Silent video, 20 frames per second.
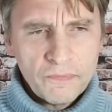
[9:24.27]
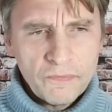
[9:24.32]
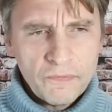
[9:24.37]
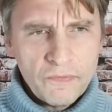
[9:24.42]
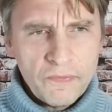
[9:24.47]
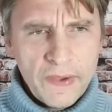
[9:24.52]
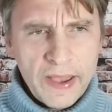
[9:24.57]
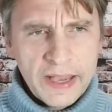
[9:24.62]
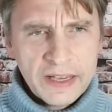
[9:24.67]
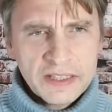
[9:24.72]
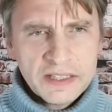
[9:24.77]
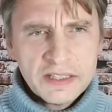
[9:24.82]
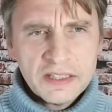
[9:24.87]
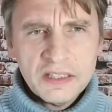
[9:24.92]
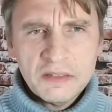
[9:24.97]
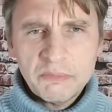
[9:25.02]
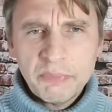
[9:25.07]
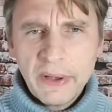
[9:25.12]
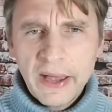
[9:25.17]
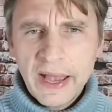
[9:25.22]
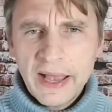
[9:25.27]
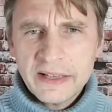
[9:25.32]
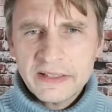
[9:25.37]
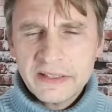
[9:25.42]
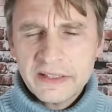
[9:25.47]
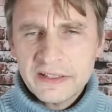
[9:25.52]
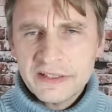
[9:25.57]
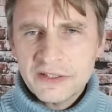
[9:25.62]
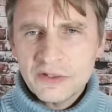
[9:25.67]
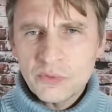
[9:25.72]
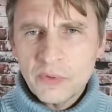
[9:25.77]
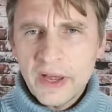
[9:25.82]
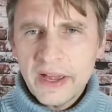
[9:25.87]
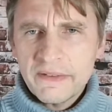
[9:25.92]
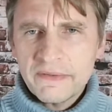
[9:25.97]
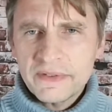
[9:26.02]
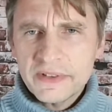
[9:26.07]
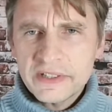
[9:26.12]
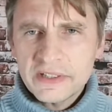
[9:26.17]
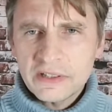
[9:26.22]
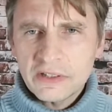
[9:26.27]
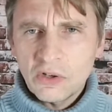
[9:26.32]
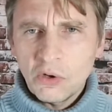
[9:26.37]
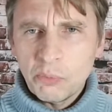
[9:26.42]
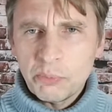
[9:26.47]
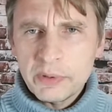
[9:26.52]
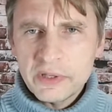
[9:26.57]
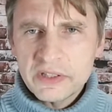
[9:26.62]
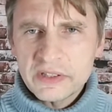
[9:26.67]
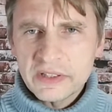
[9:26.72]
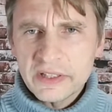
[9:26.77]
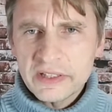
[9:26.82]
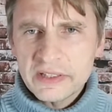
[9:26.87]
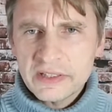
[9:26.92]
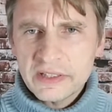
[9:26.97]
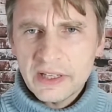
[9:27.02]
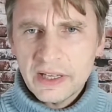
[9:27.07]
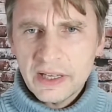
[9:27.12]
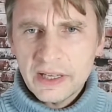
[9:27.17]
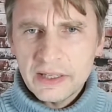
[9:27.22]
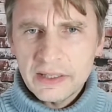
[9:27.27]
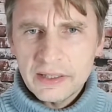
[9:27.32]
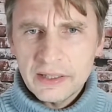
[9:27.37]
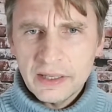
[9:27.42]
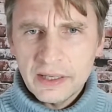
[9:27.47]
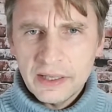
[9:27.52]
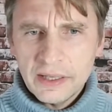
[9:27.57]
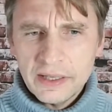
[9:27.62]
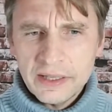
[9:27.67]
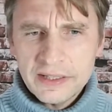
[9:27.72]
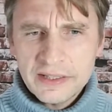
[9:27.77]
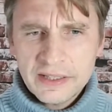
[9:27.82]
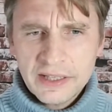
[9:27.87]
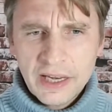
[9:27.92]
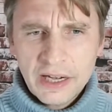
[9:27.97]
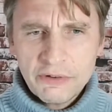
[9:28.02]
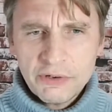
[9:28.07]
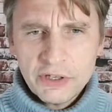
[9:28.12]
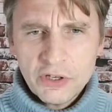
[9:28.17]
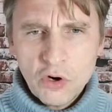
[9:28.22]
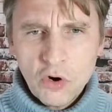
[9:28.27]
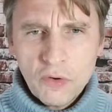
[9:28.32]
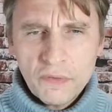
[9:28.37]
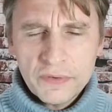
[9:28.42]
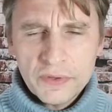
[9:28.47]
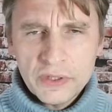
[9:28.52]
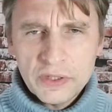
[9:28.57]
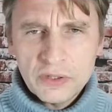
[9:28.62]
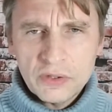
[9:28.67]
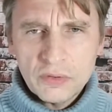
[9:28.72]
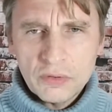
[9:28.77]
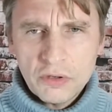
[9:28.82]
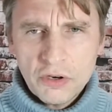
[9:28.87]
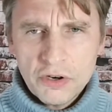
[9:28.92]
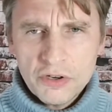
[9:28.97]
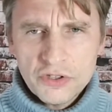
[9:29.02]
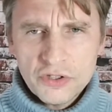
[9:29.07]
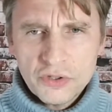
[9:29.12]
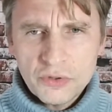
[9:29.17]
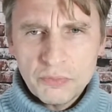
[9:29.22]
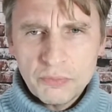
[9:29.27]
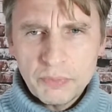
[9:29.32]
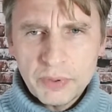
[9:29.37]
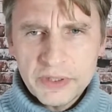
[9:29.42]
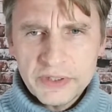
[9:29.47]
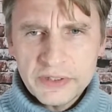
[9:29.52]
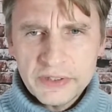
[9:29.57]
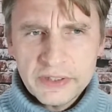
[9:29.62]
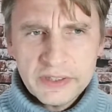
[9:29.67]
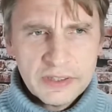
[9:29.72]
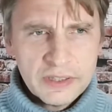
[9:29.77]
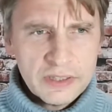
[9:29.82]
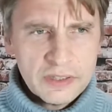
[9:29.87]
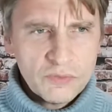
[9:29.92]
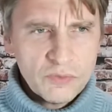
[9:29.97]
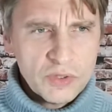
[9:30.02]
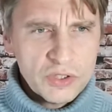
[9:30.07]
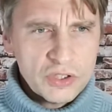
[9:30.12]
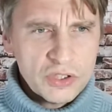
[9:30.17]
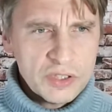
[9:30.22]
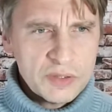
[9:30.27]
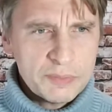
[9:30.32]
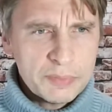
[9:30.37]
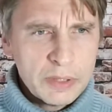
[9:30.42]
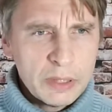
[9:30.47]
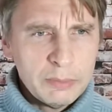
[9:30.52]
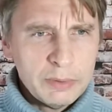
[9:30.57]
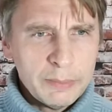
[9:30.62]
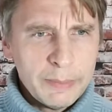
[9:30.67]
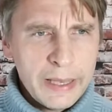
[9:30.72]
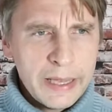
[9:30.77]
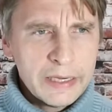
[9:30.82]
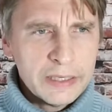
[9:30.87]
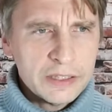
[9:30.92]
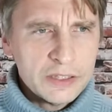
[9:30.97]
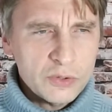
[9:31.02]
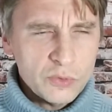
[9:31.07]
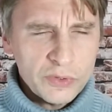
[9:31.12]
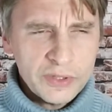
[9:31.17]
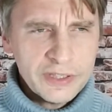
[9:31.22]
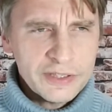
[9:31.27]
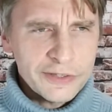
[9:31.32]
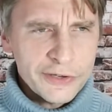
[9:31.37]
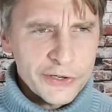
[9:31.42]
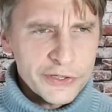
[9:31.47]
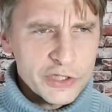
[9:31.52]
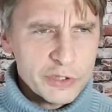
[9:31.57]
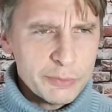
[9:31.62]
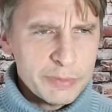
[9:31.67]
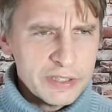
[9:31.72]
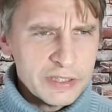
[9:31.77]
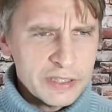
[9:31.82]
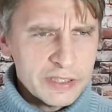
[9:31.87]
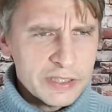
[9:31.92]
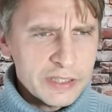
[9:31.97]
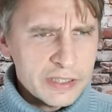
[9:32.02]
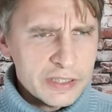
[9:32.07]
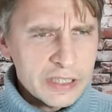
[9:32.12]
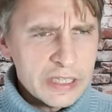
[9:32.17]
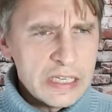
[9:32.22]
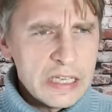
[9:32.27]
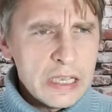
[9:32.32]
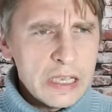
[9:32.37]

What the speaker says: vaccine passes to every single business, and it's carrying over into larger businesses, which is problematic to these larger businesses.